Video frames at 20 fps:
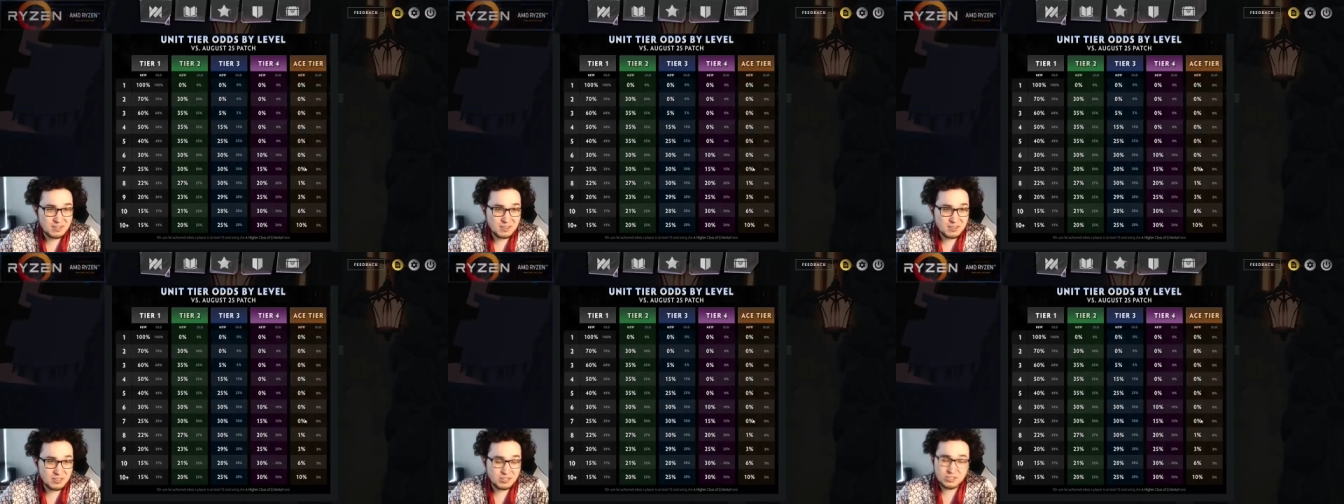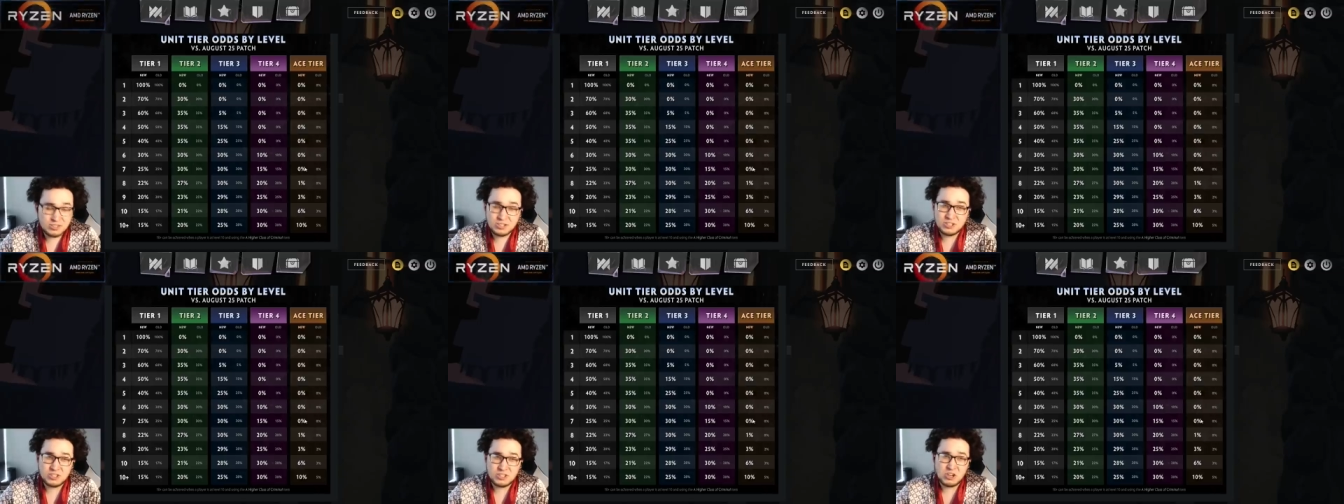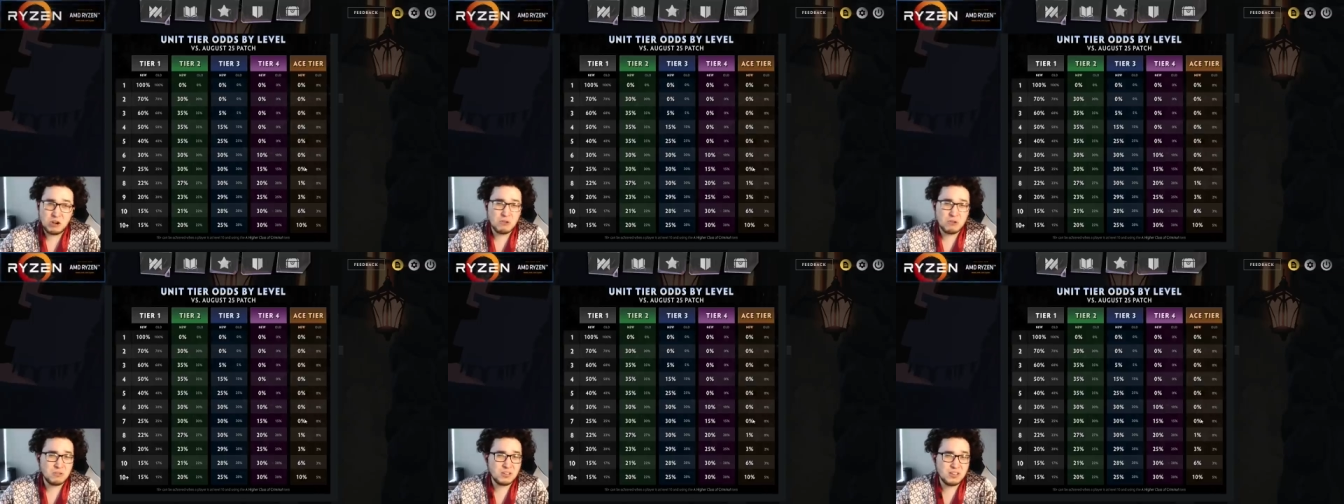They're
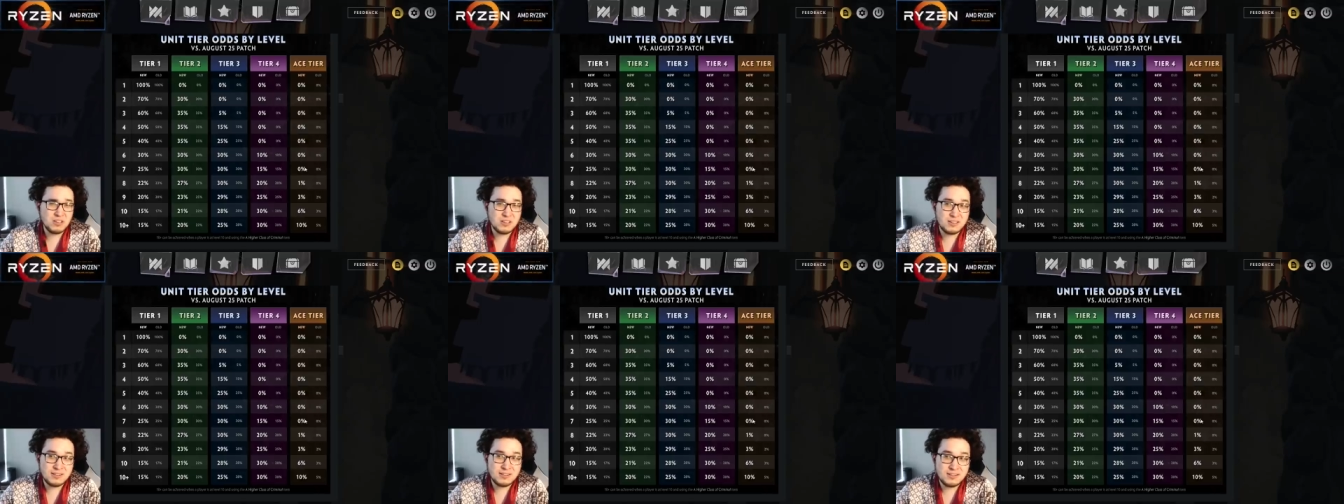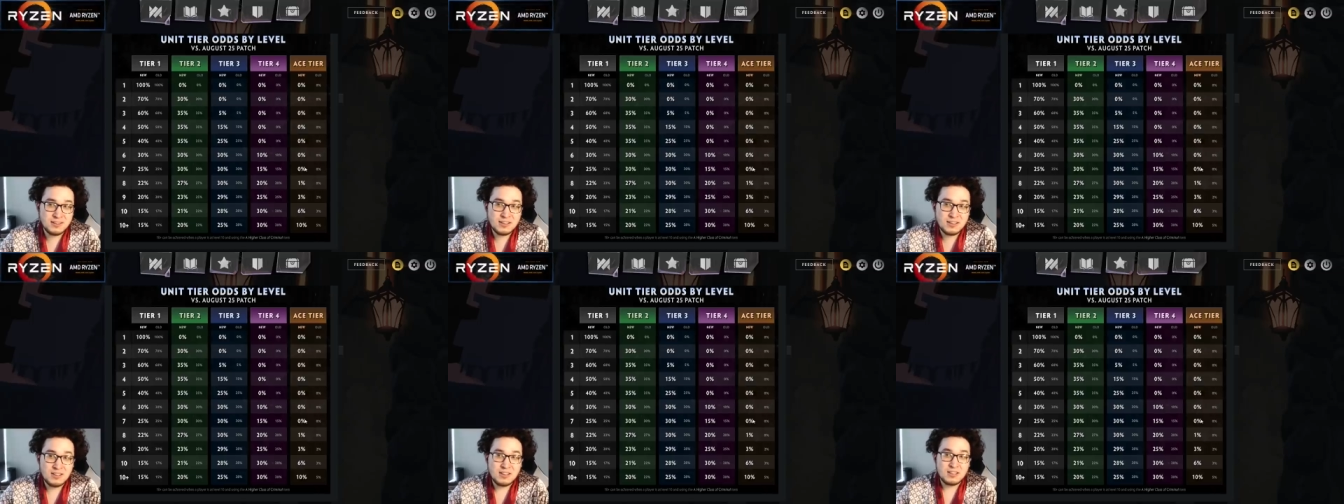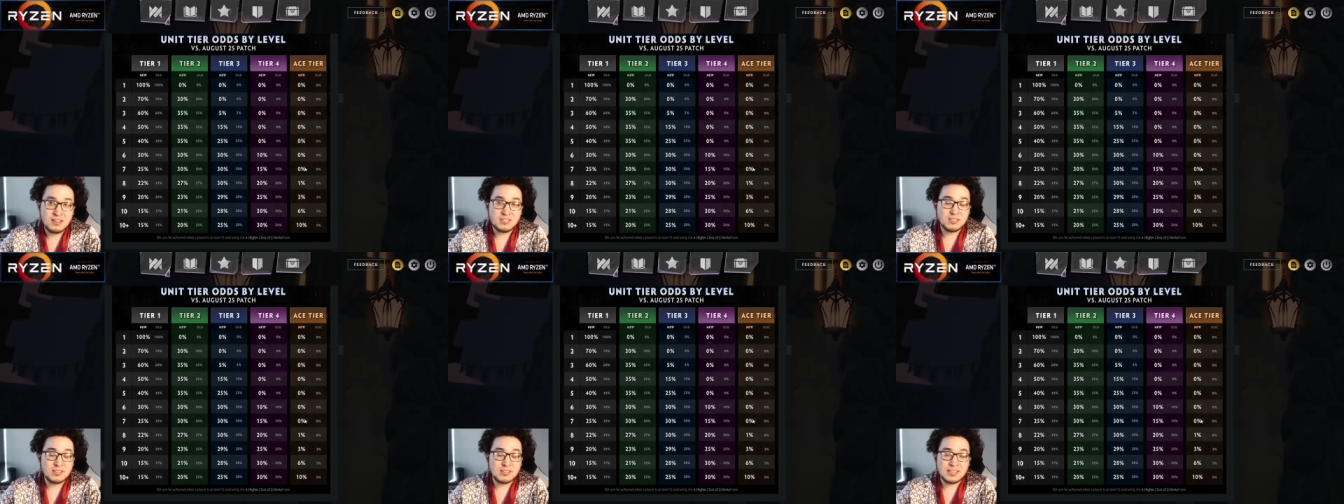so good.
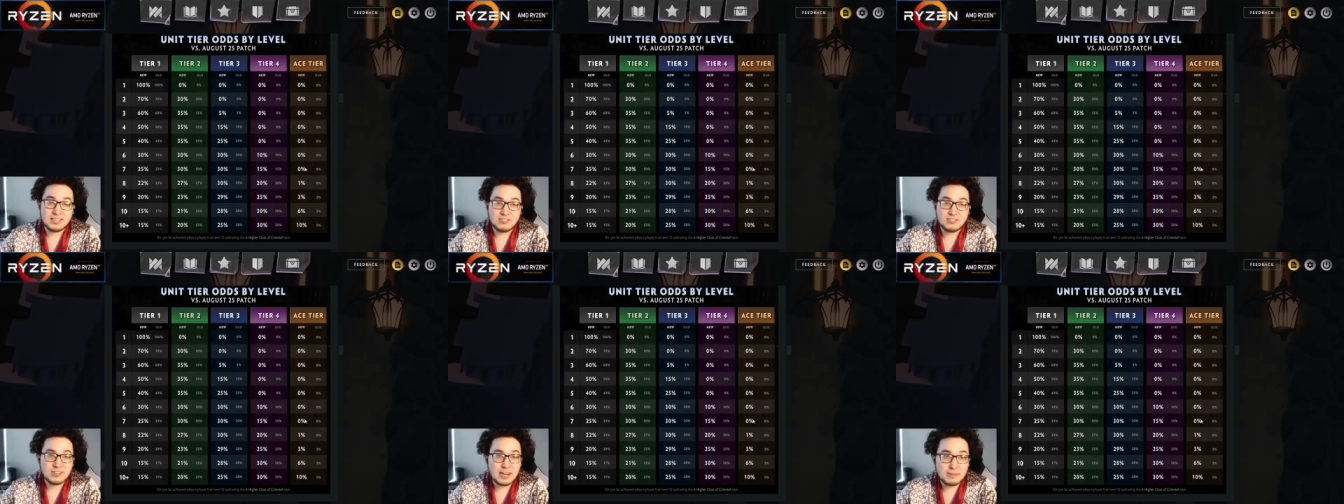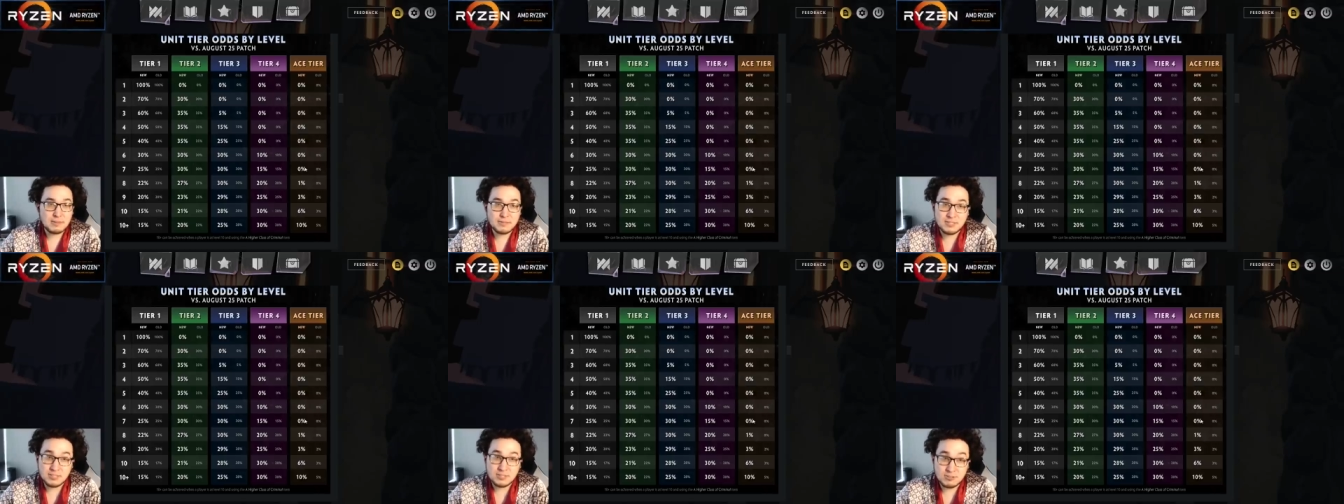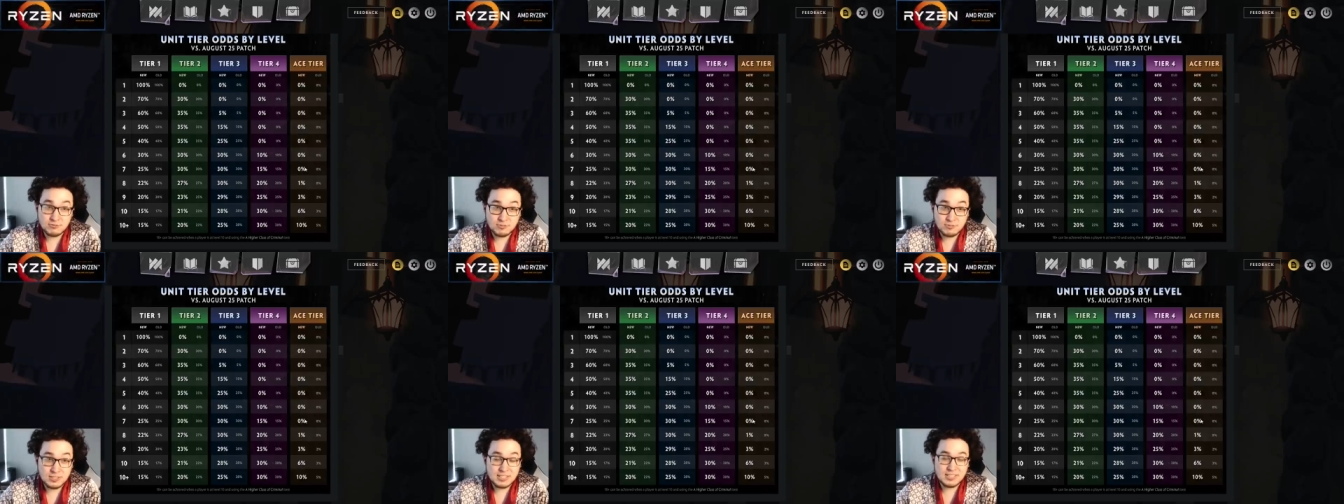So the Contraptions are
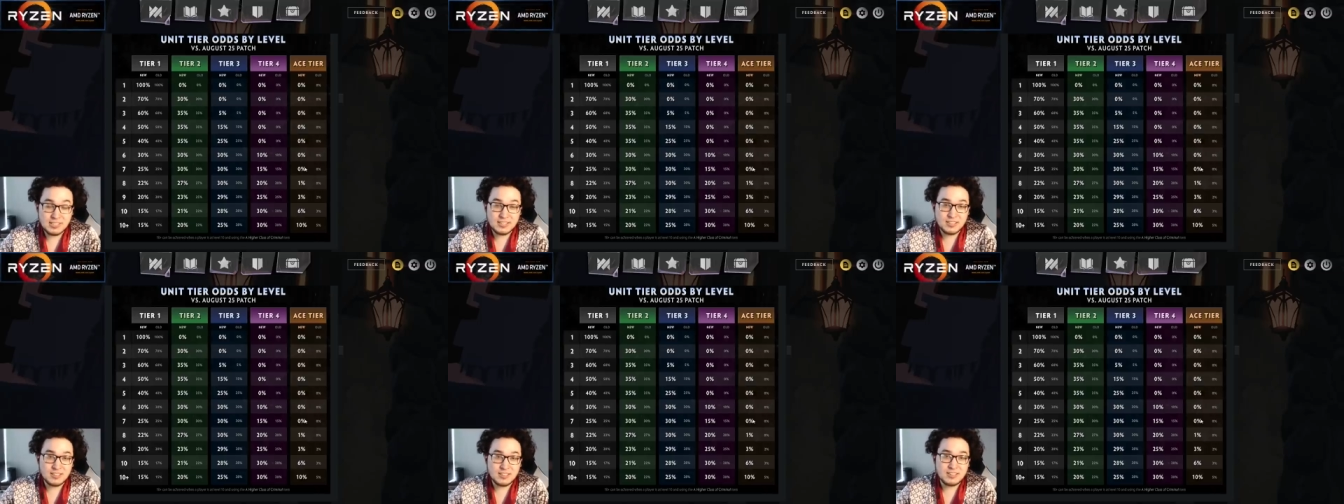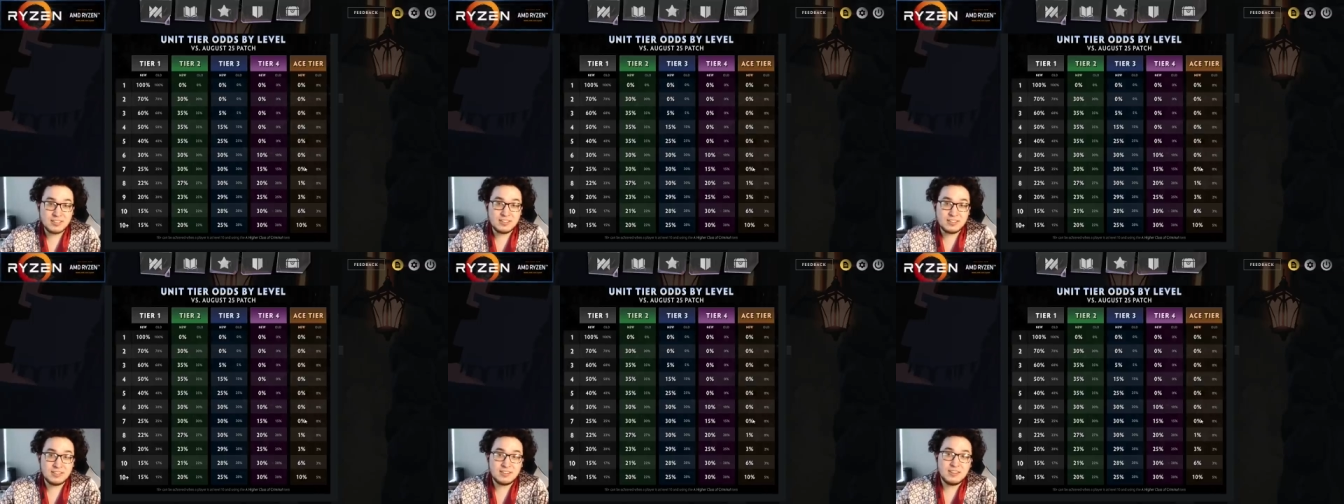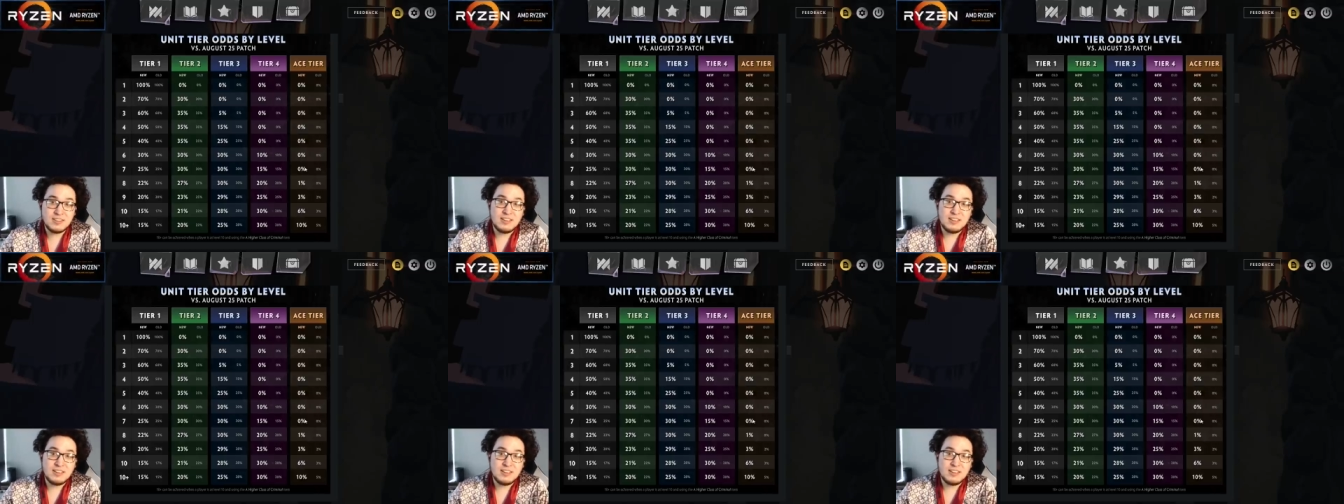really good.